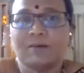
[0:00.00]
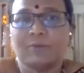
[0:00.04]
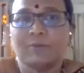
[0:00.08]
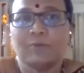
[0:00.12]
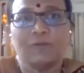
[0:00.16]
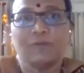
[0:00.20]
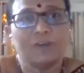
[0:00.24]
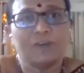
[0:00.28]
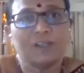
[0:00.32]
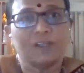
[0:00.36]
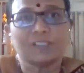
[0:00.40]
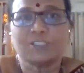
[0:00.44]

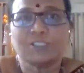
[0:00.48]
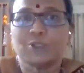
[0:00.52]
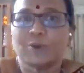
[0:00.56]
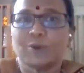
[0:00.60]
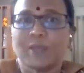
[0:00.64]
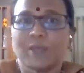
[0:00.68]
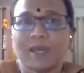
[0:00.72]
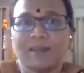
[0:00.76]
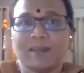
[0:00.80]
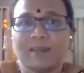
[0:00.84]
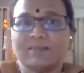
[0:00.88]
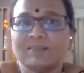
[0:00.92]
works you
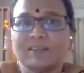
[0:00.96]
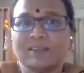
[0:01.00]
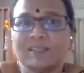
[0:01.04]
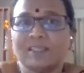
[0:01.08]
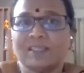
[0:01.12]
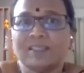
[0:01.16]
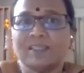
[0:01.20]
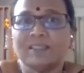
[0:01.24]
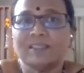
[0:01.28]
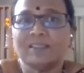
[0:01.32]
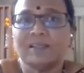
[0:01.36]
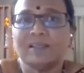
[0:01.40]
can
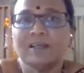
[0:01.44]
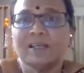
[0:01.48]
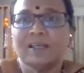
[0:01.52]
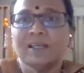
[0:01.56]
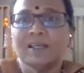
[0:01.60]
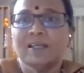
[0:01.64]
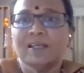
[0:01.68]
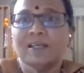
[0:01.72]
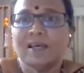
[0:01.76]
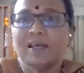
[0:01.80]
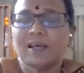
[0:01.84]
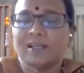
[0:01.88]
read,
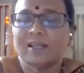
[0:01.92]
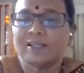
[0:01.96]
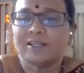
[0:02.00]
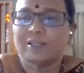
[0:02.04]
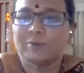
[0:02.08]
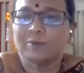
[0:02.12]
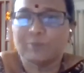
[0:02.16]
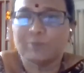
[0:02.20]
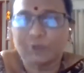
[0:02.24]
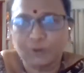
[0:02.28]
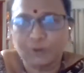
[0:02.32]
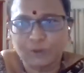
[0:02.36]
and
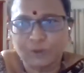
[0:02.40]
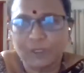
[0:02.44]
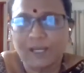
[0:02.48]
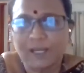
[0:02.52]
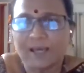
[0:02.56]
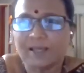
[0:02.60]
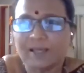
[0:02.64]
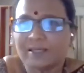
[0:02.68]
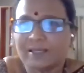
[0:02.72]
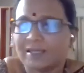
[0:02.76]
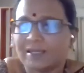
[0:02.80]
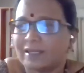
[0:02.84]

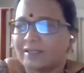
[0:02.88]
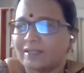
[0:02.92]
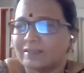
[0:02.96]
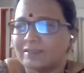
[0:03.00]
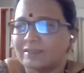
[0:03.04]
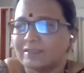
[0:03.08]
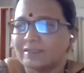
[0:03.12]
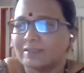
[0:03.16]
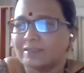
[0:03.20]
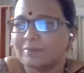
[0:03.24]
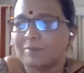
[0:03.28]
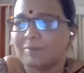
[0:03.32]
Mridula
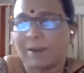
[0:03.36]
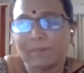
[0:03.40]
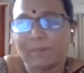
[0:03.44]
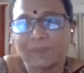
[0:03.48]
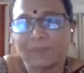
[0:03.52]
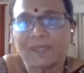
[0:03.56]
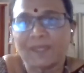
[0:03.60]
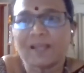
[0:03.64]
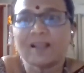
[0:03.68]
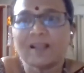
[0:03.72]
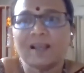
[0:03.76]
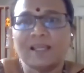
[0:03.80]
Garg,
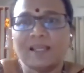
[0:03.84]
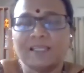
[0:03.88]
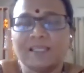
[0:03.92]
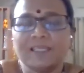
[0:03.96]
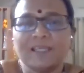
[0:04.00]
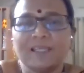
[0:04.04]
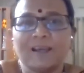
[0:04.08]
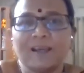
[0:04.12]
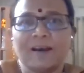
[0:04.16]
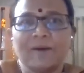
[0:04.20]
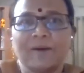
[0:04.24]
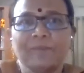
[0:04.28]
Mamta
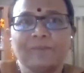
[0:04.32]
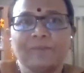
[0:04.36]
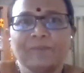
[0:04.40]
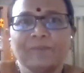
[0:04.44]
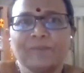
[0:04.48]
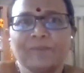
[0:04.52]
Kalia.